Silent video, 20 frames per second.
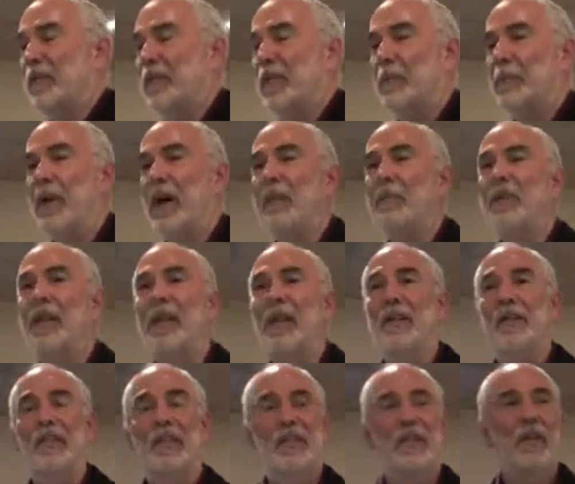if the public
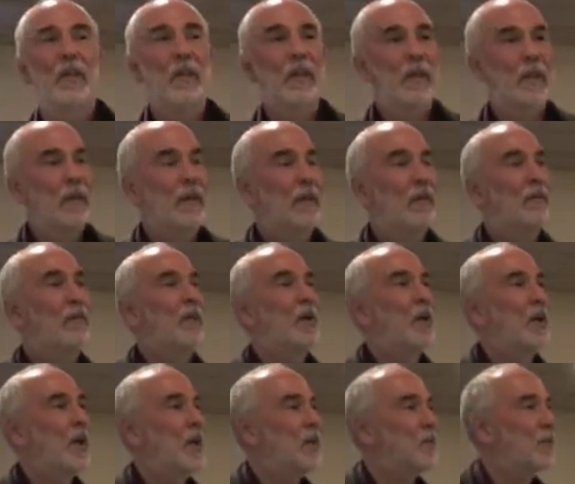is
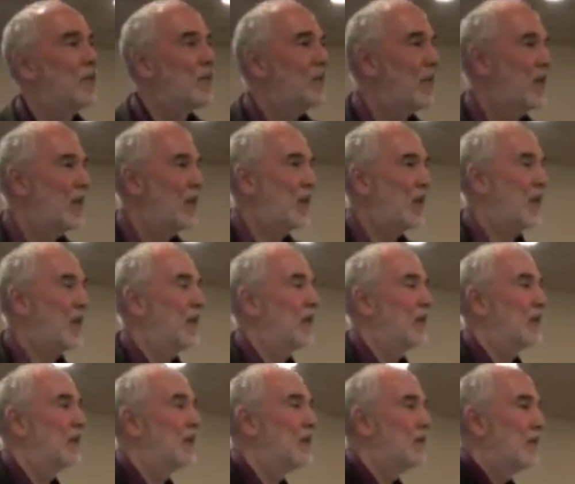very interested
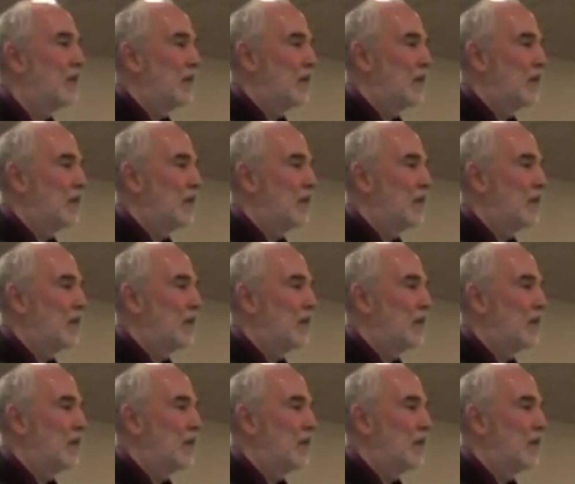in